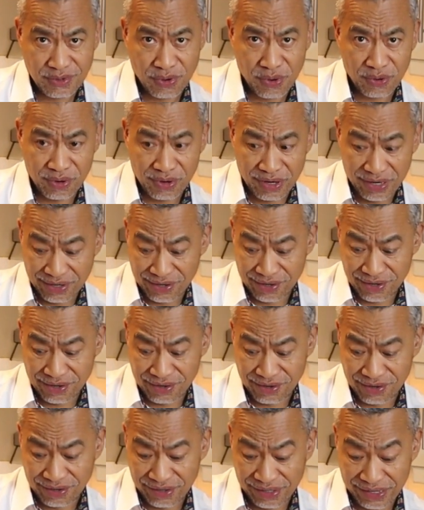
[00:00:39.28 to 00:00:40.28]
Or,
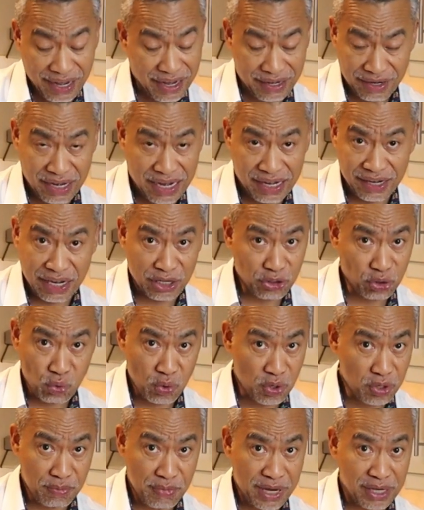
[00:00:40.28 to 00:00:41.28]
I don't
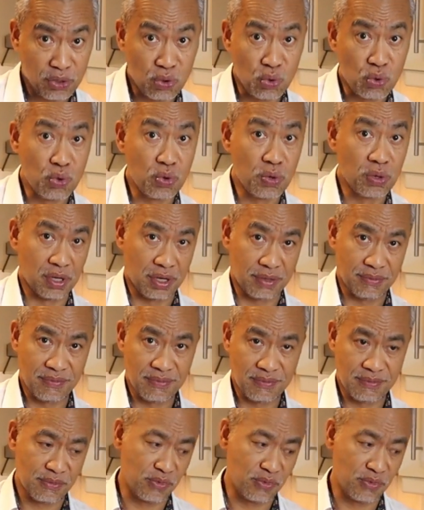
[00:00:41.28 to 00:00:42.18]
want to make ulam